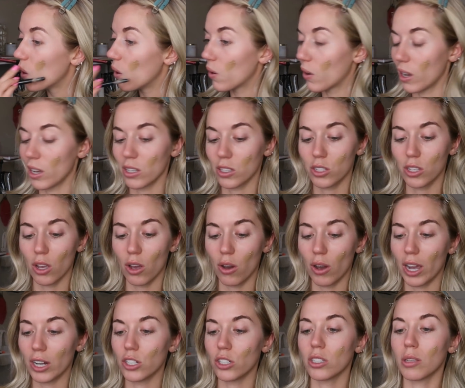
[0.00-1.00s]
Okay, so
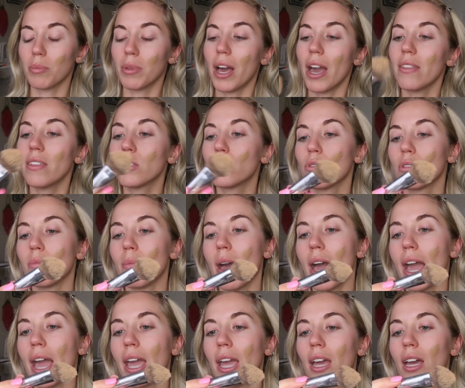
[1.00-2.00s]
I just apply this with
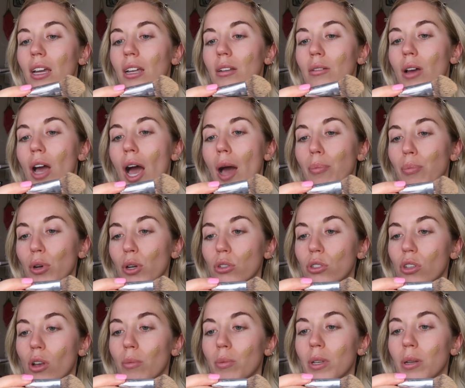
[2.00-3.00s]
my Pro
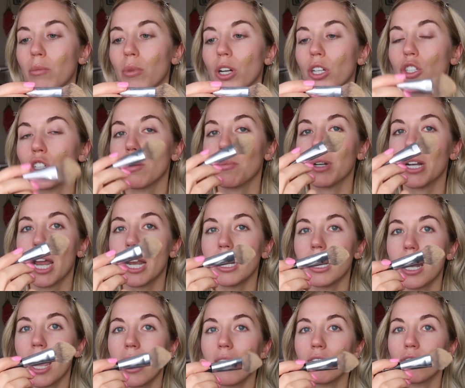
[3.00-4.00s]
Sculpting brush number
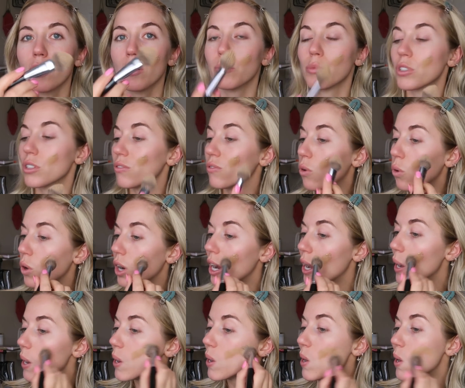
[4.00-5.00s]
99 from
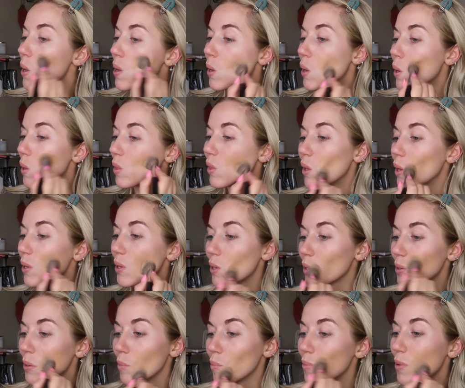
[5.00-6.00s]
Sephora.
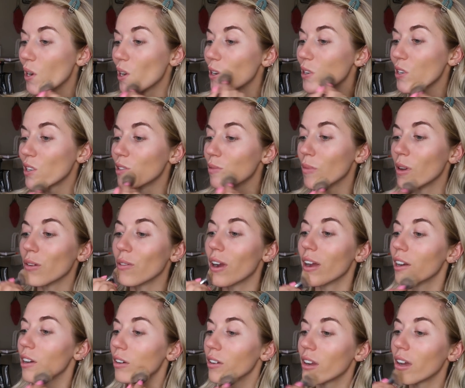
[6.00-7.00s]
This brush is my
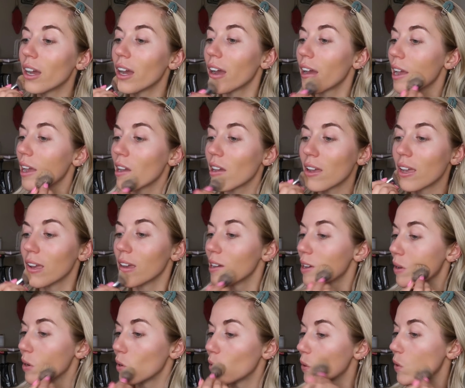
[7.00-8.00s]
ride or die,
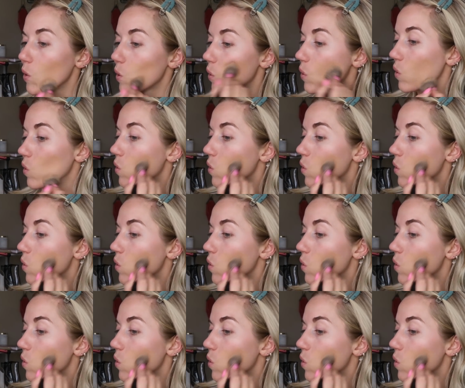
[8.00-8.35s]
and